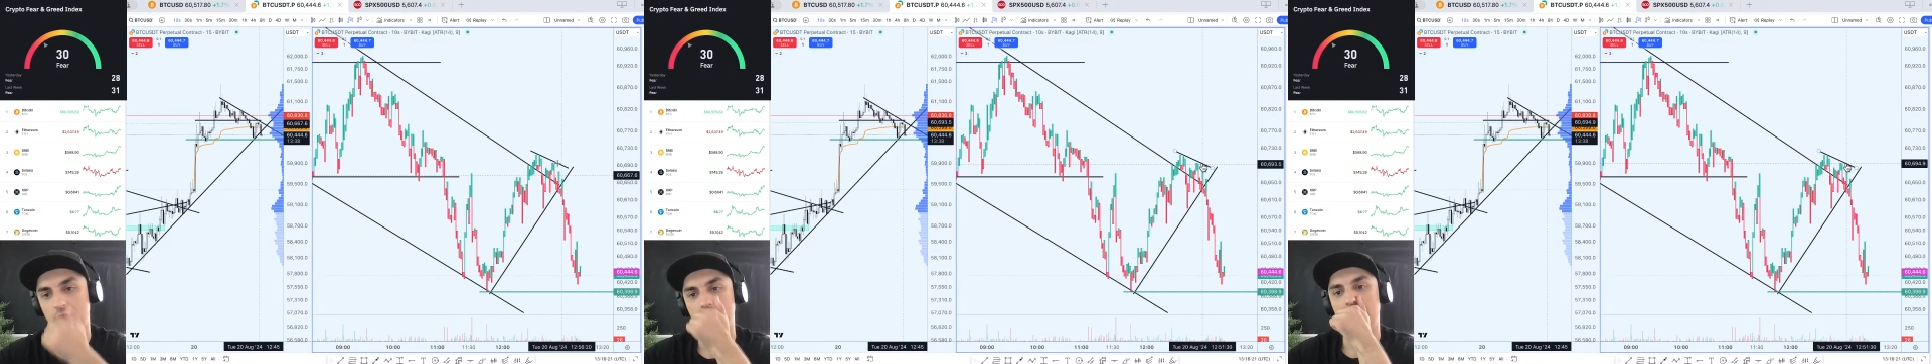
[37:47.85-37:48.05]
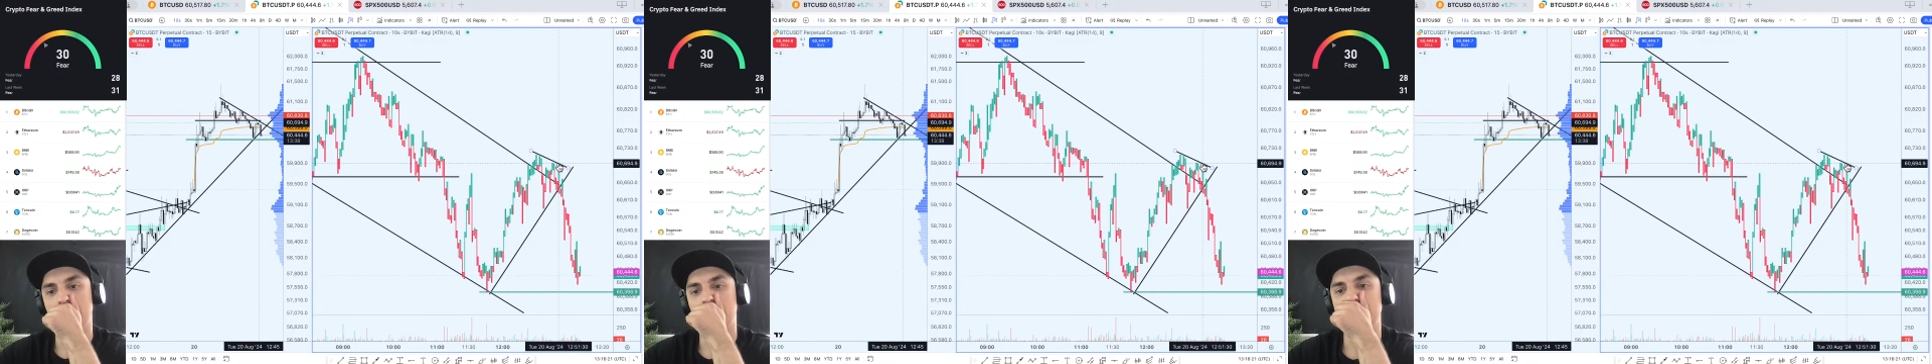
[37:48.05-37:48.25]

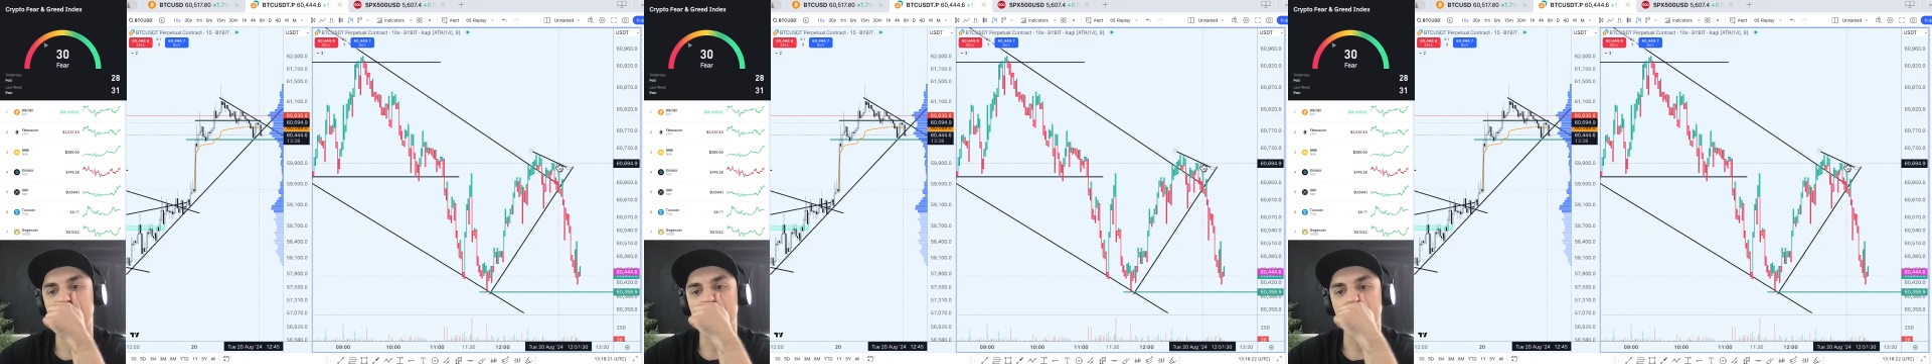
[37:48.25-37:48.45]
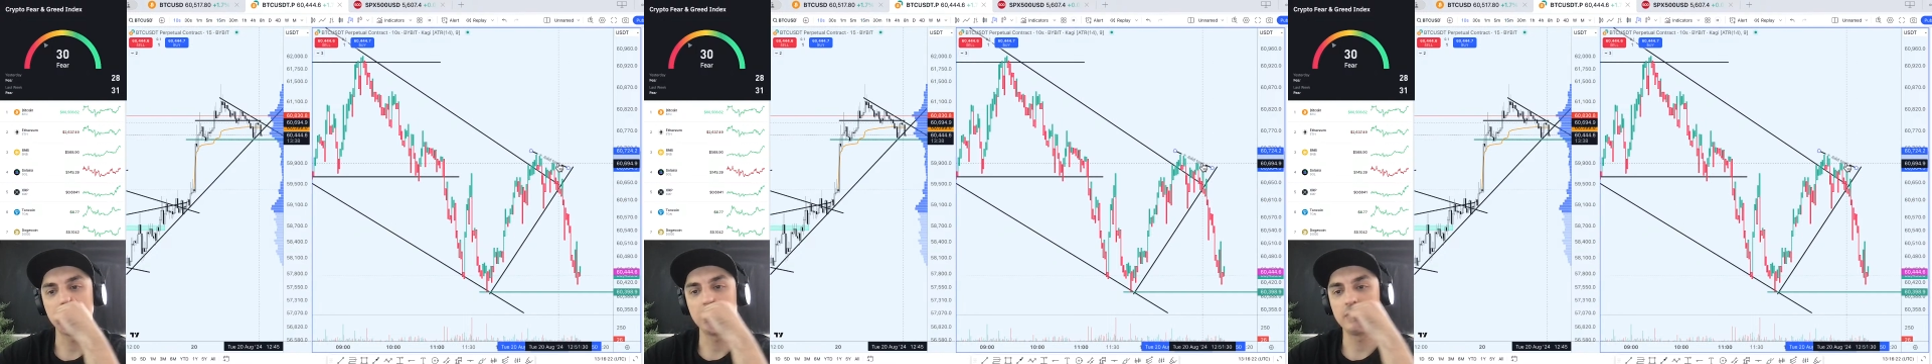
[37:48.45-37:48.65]

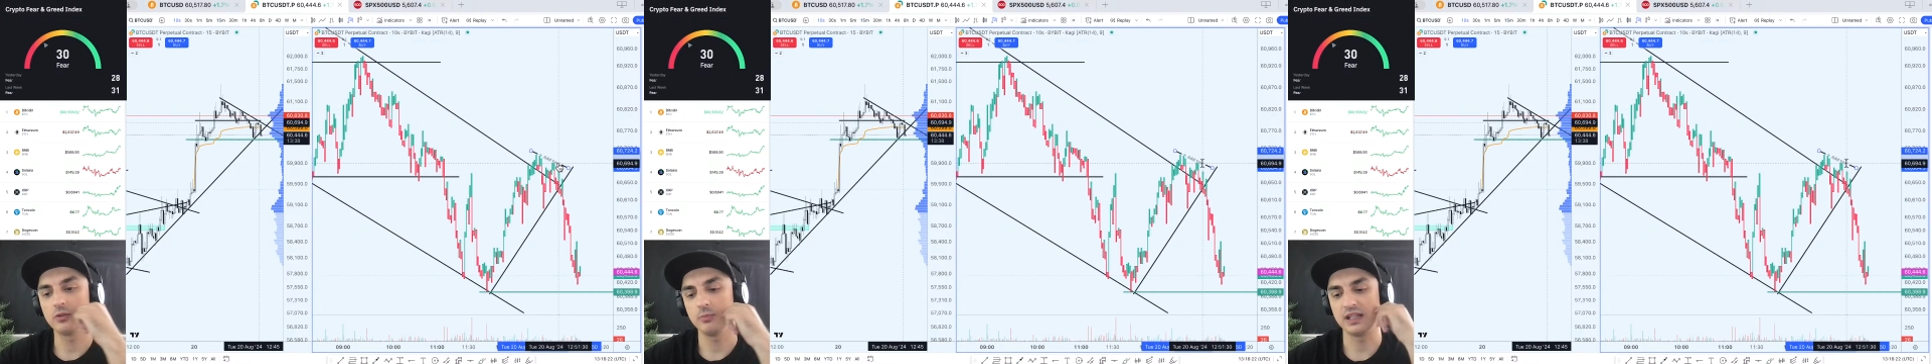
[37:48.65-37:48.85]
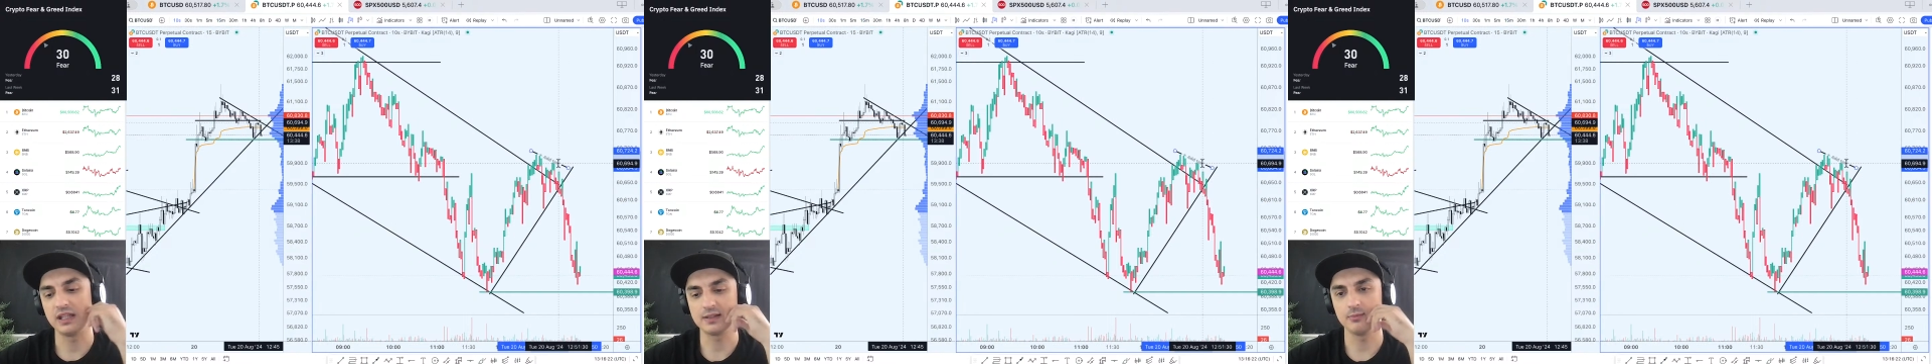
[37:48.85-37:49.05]
trying to
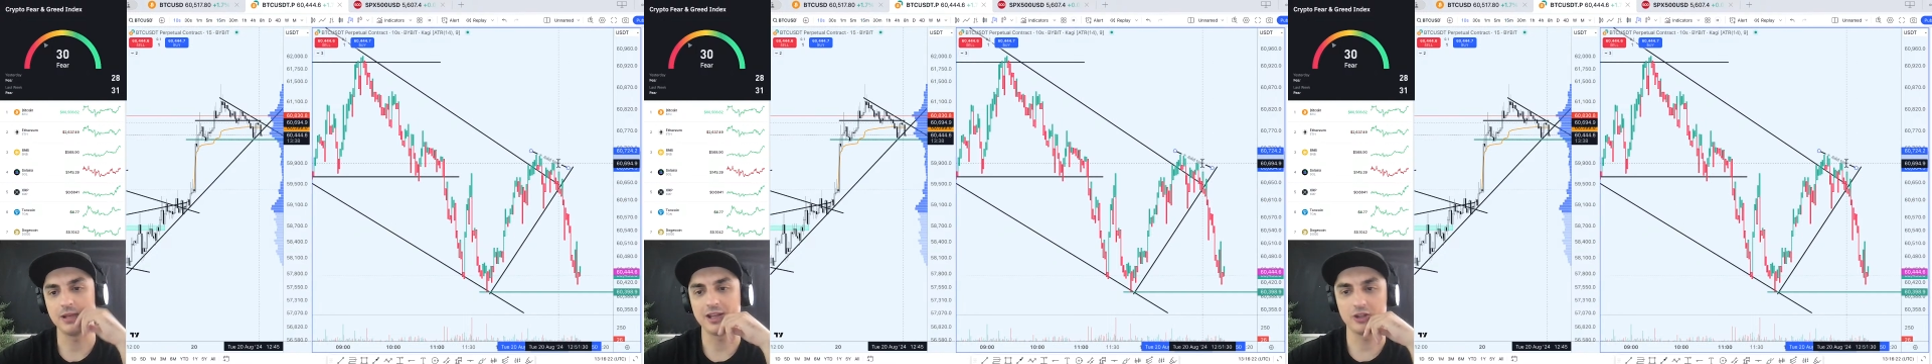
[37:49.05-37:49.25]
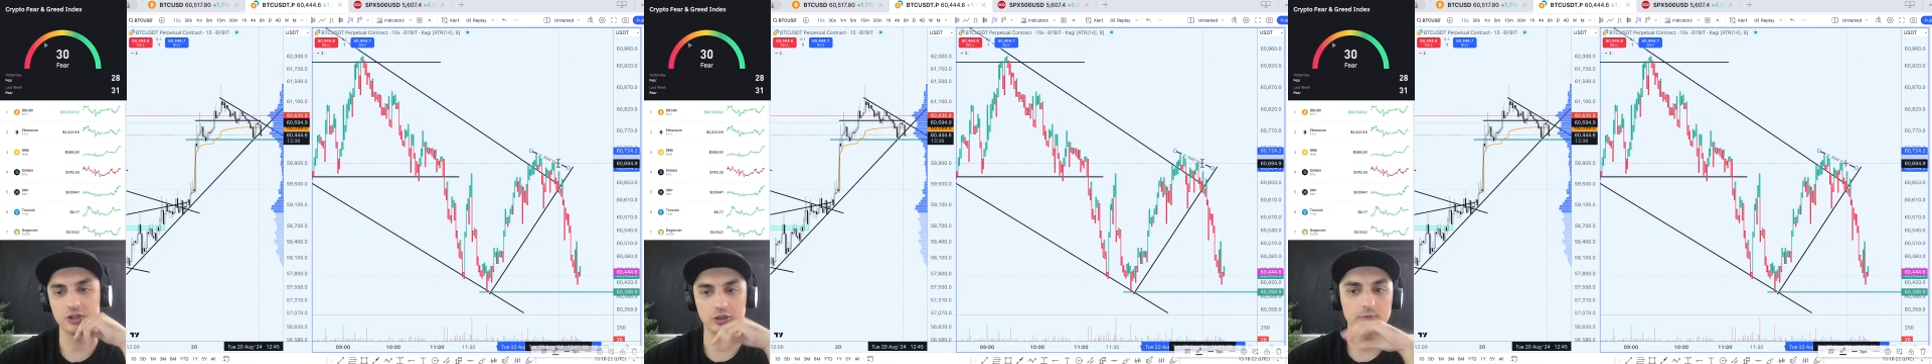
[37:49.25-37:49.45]
make some
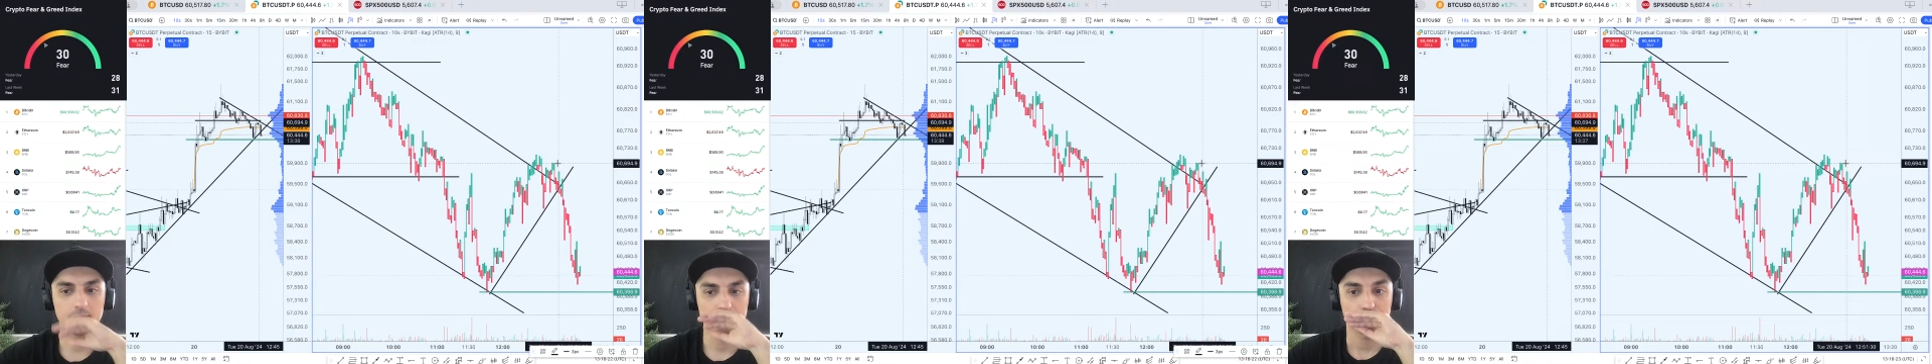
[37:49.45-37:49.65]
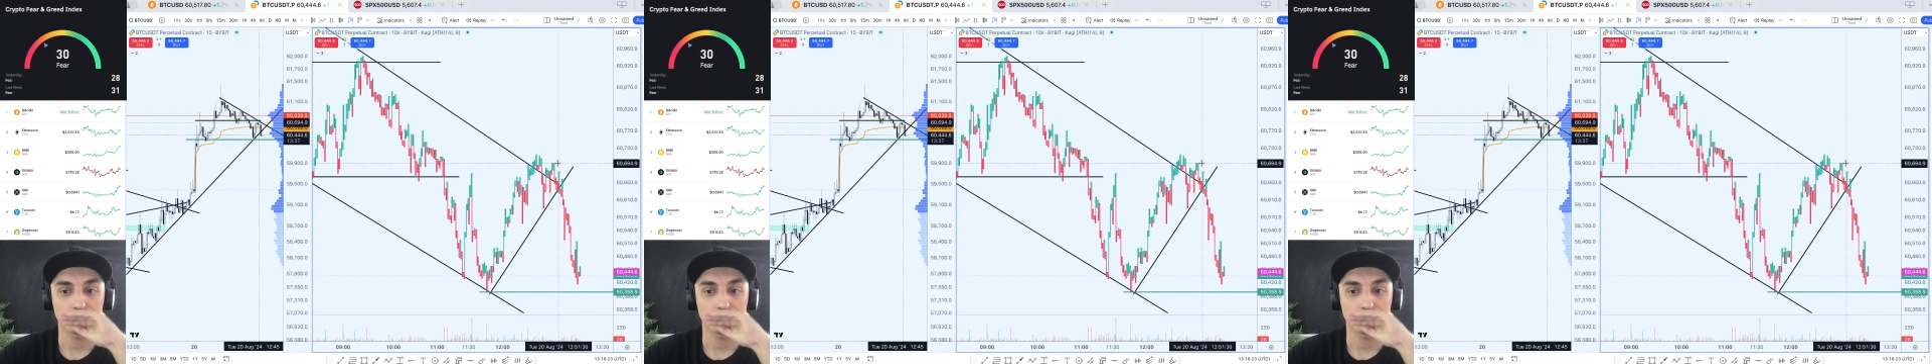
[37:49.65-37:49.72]
action,